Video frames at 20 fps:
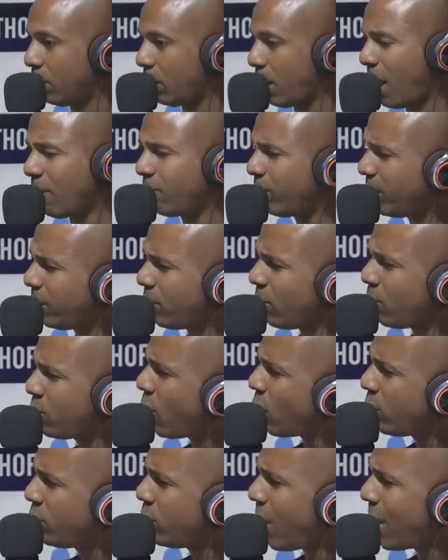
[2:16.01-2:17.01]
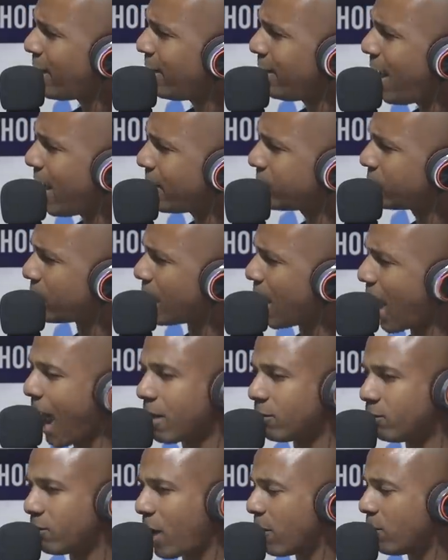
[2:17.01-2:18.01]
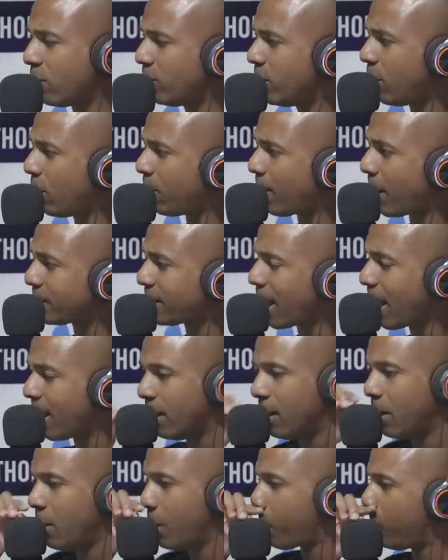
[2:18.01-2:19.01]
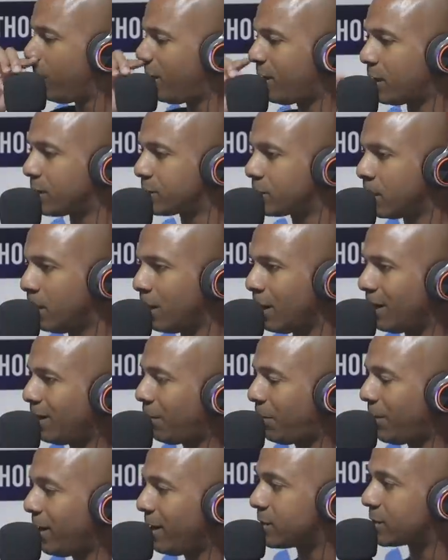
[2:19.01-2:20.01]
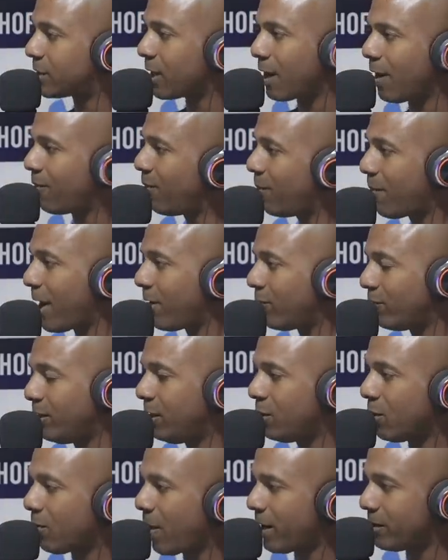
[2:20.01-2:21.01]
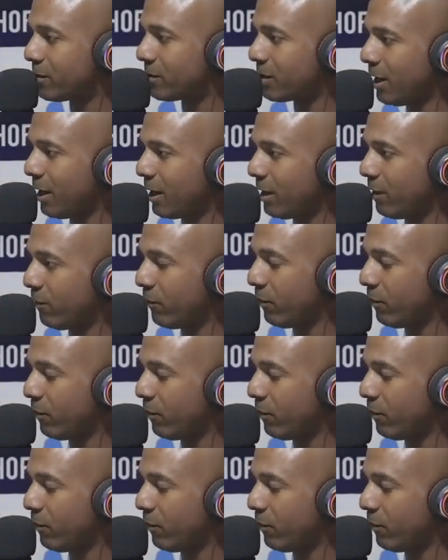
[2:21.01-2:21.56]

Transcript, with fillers: I really don't know. You know, I didn't ask you that. I don't. I don't know about that because it depends. Everybody don't need nobody to sing. They,